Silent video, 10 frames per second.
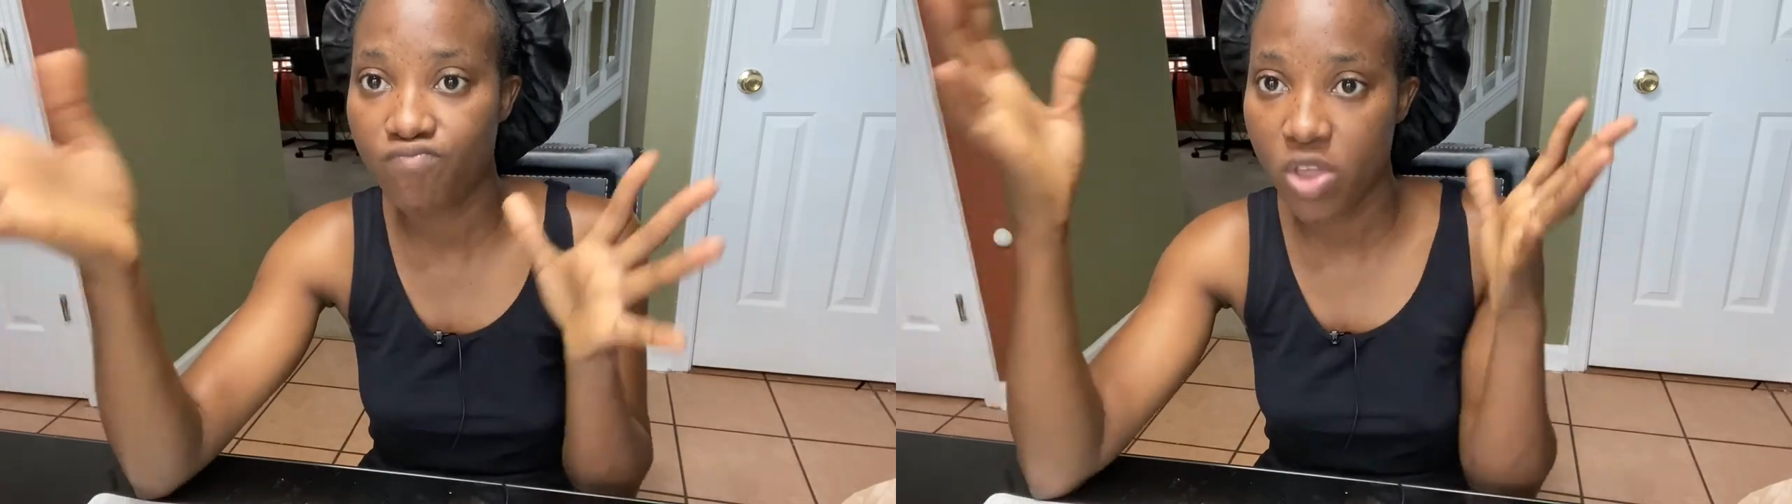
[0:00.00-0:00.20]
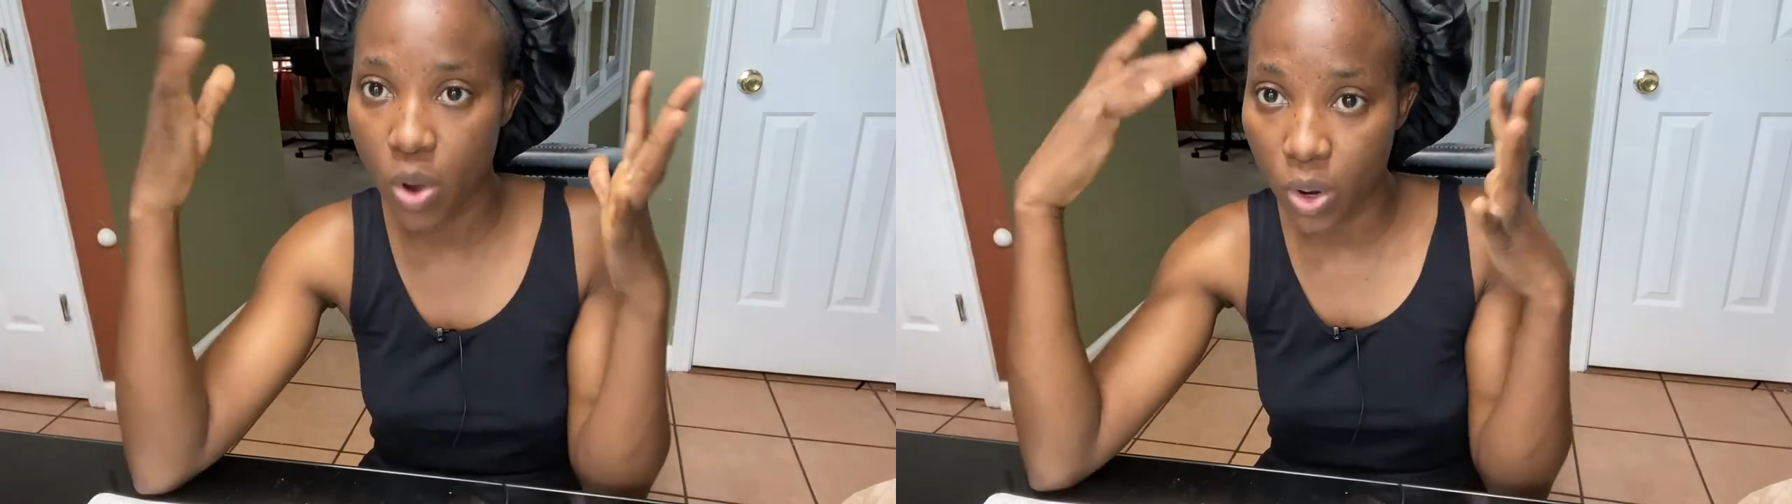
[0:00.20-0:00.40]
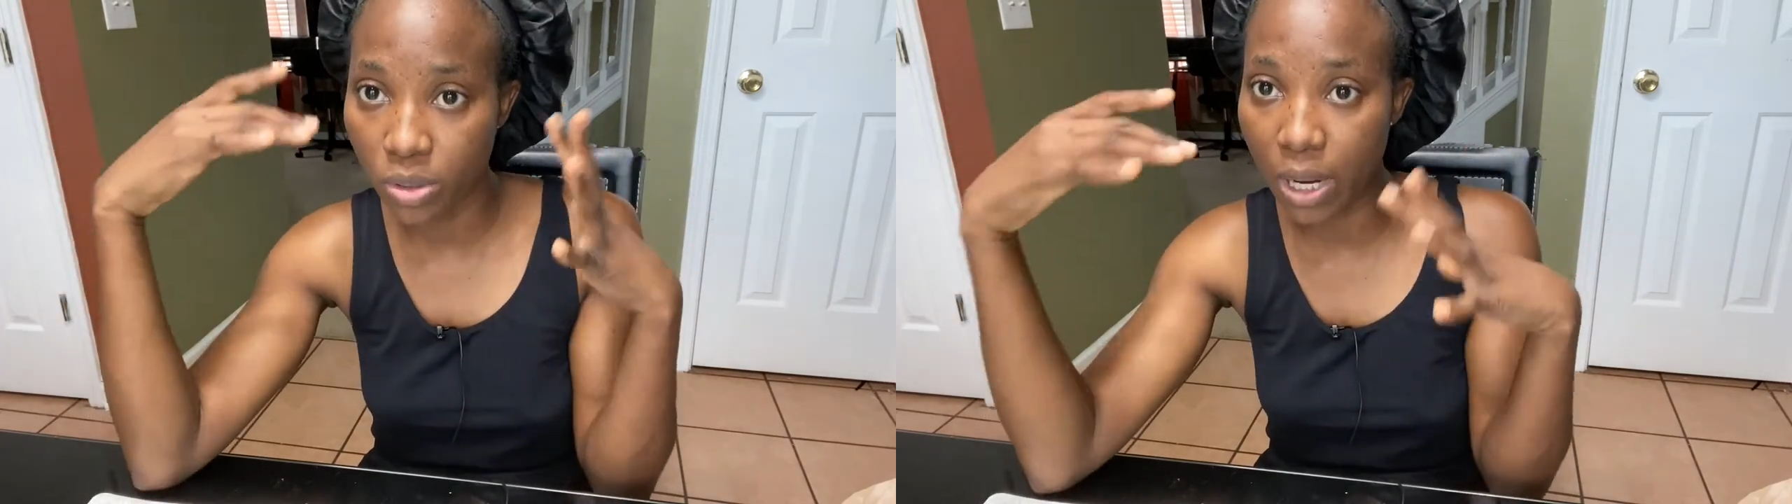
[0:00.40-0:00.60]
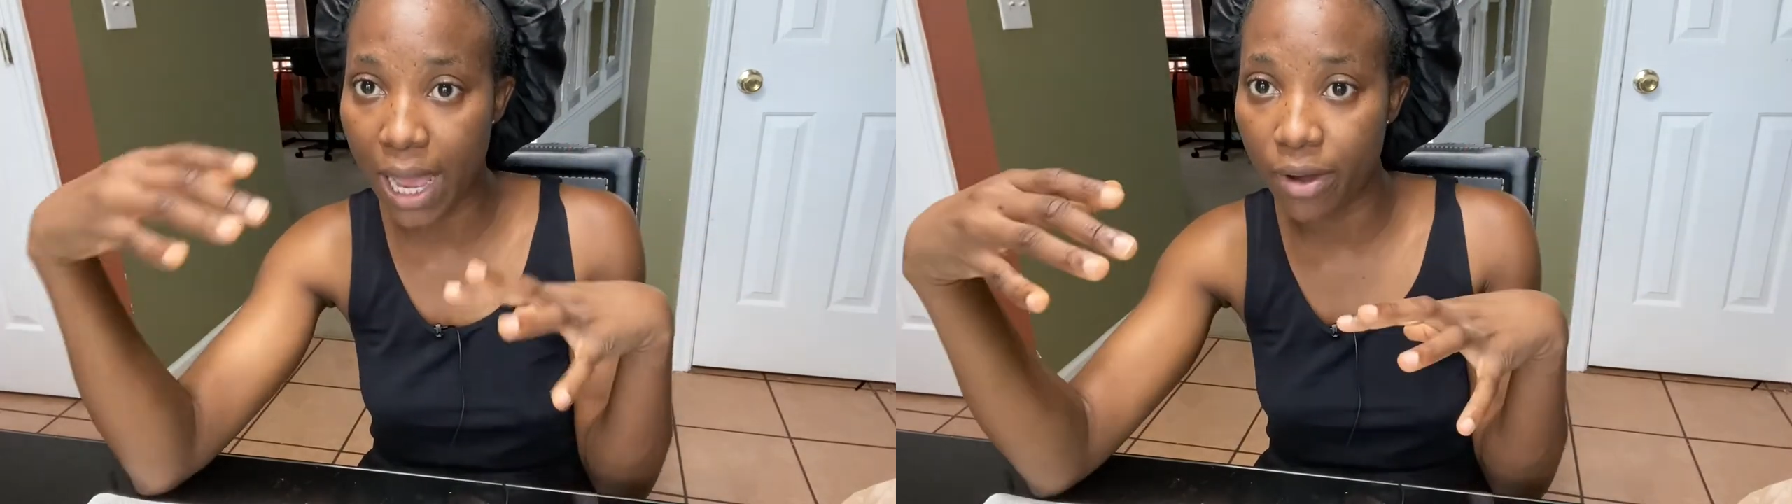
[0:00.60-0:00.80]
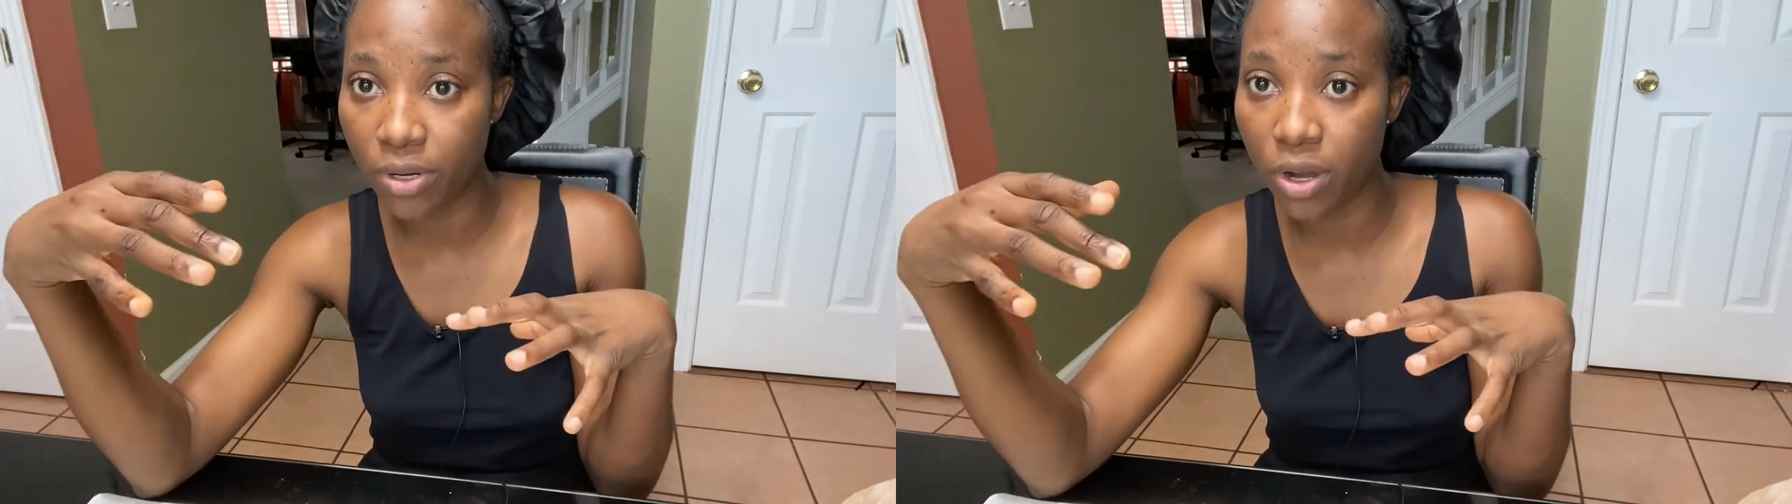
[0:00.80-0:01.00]
you're all
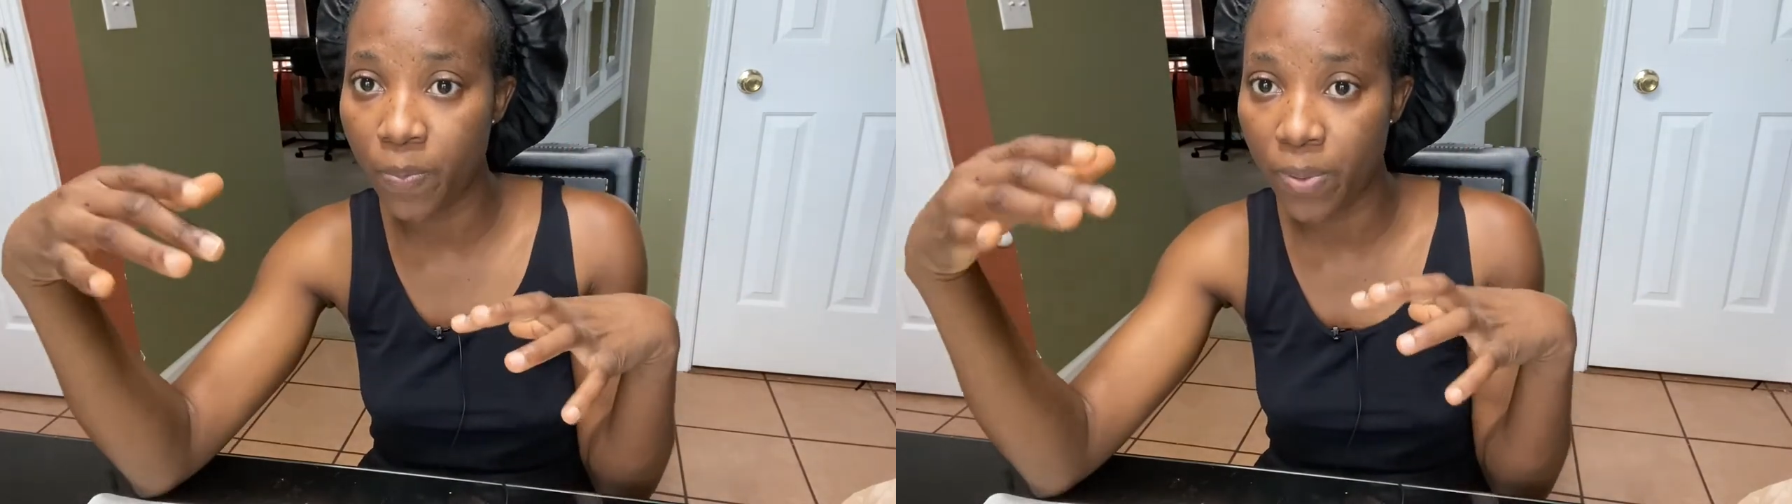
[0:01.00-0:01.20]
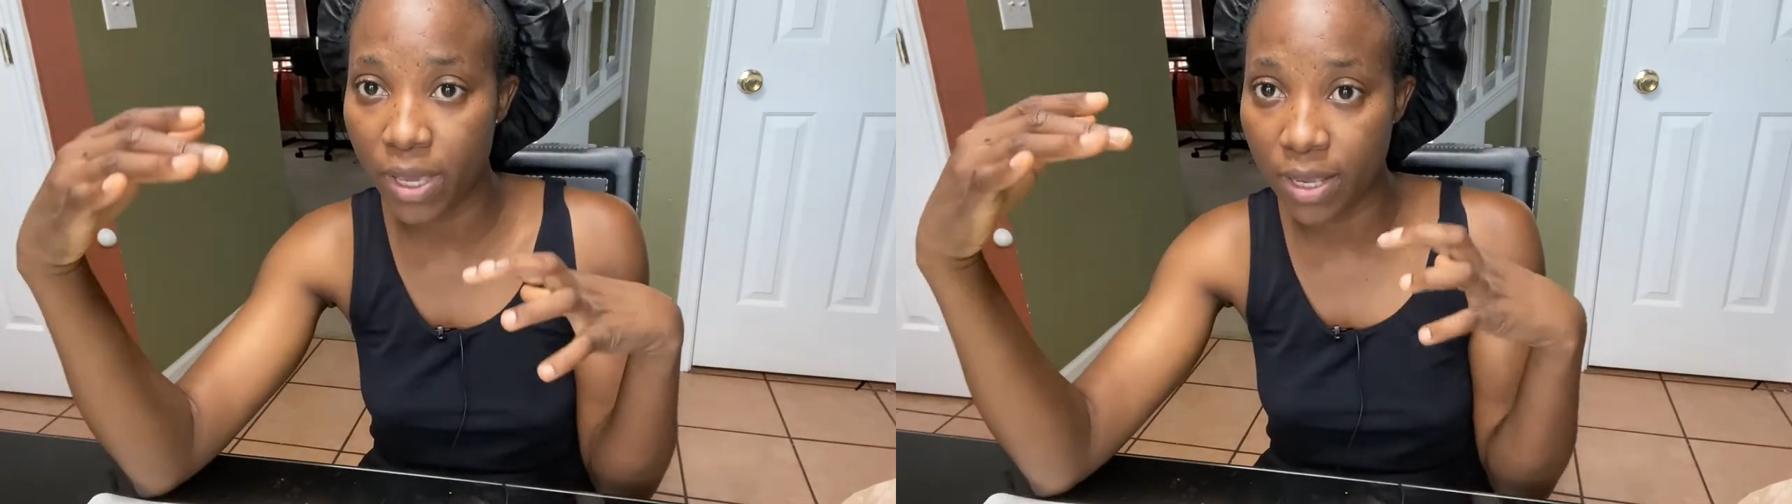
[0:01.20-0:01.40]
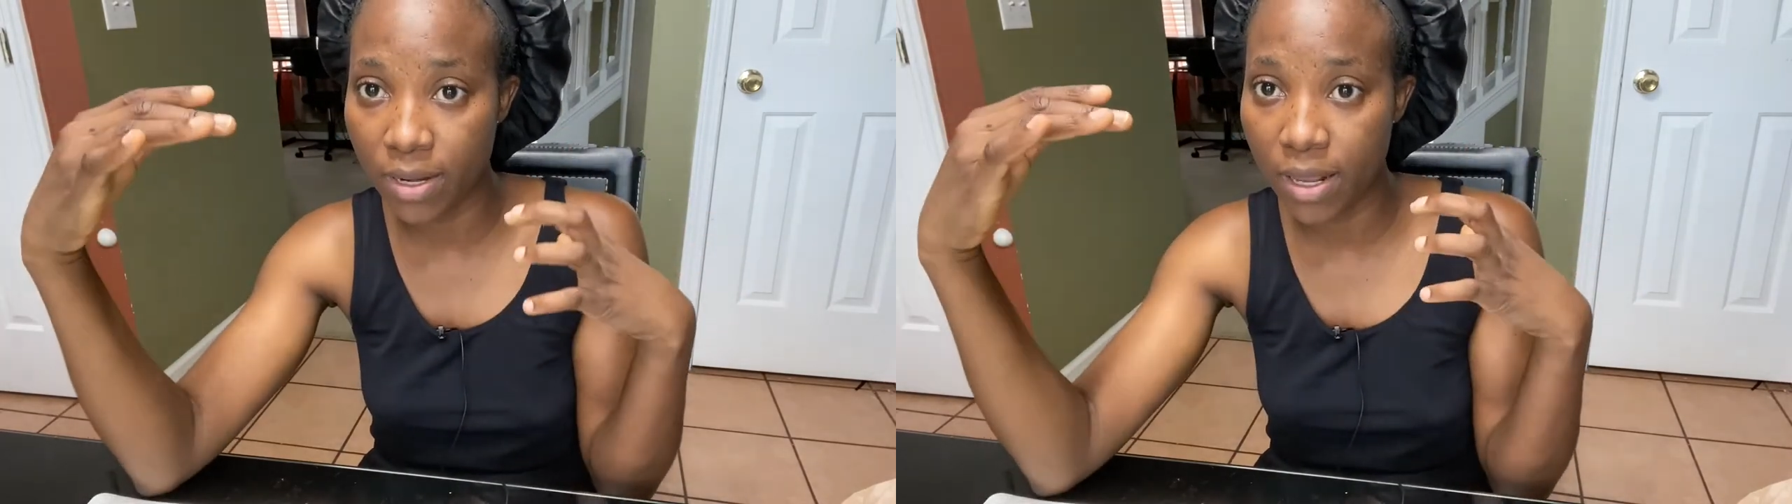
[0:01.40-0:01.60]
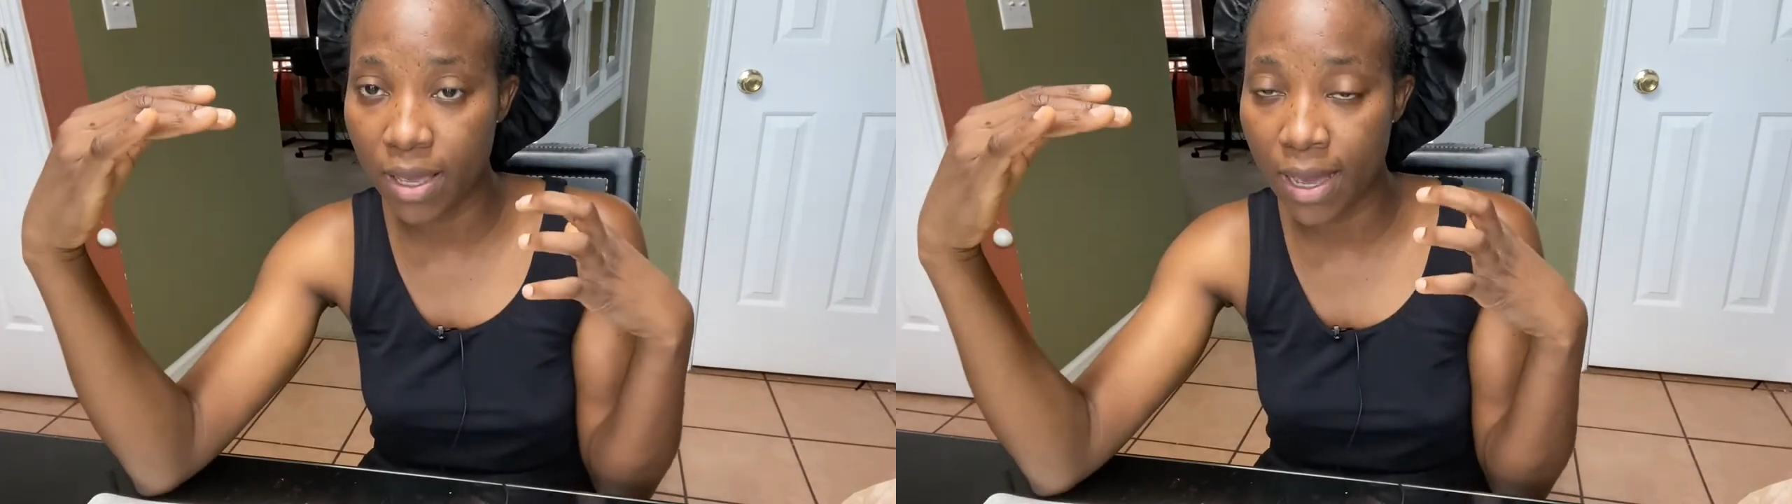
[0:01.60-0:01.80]
gowned up in